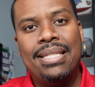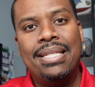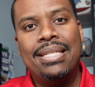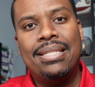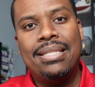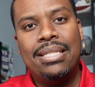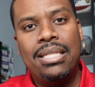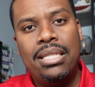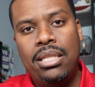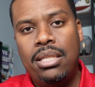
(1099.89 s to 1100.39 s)

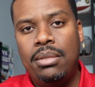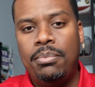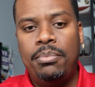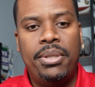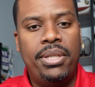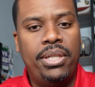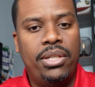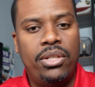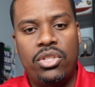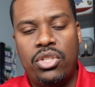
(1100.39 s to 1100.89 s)
send it,
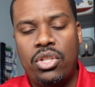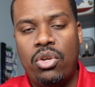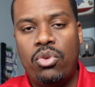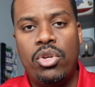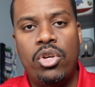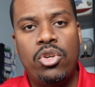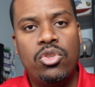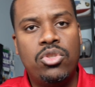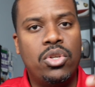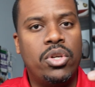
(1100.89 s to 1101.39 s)
put it in the show
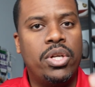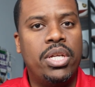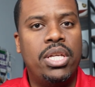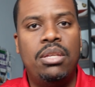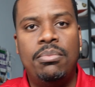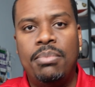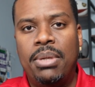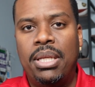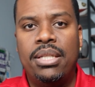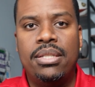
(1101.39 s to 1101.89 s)
notes or
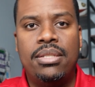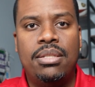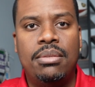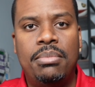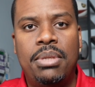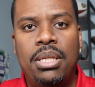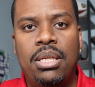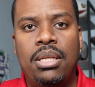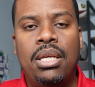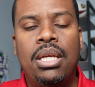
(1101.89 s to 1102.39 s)
email it to
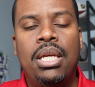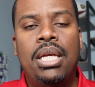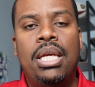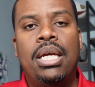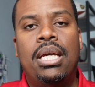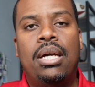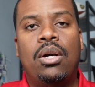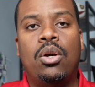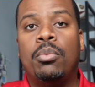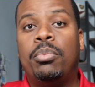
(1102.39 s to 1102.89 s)
me,
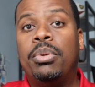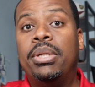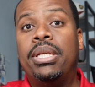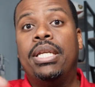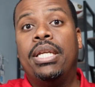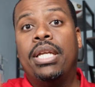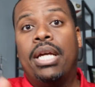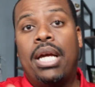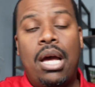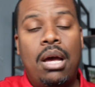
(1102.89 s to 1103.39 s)
or put it
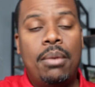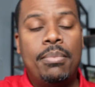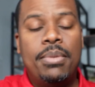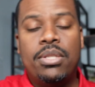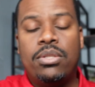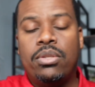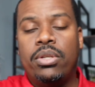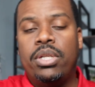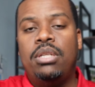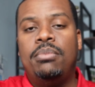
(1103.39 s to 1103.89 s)
in the
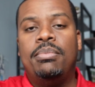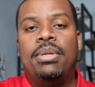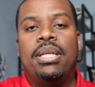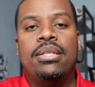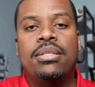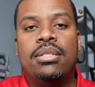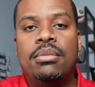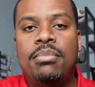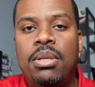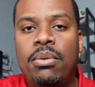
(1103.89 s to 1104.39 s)
comments or email
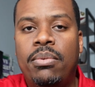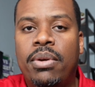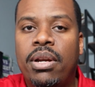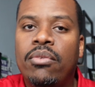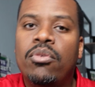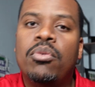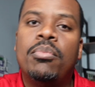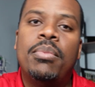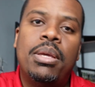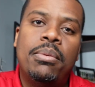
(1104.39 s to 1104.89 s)
it to me,
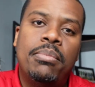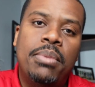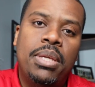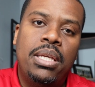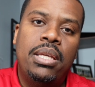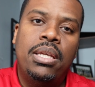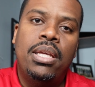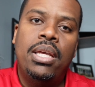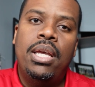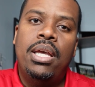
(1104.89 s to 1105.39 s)
whatever it may
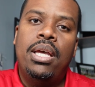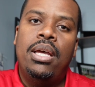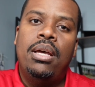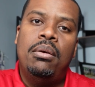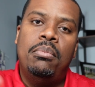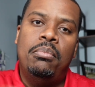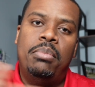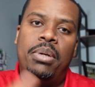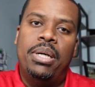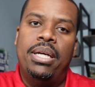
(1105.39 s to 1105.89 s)
be.
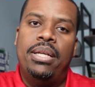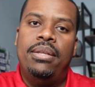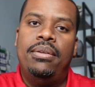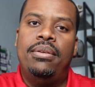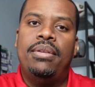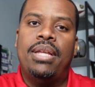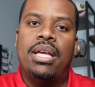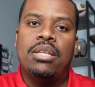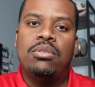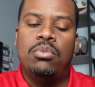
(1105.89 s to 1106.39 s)

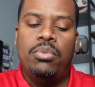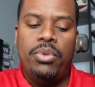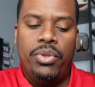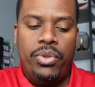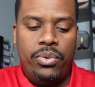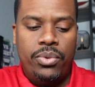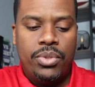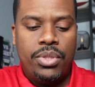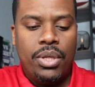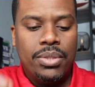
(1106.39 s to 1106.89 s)
But that's what
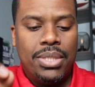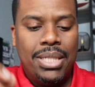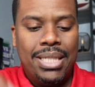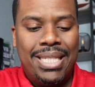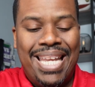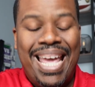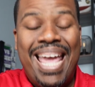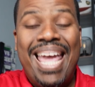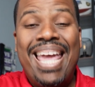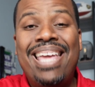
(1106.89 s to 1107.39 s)
we'll do. So
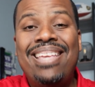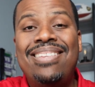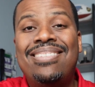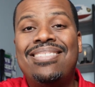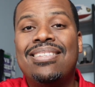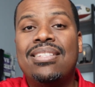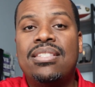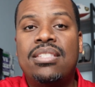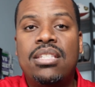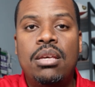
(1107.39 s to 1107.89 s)

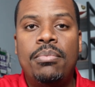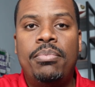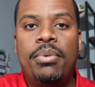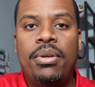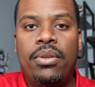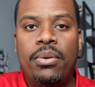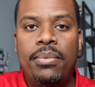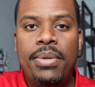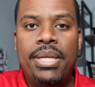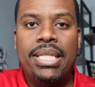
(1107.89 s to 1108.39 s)
today's tip
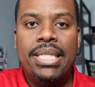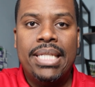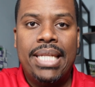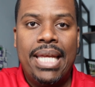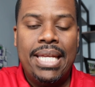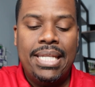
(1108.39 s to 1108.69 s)
of the week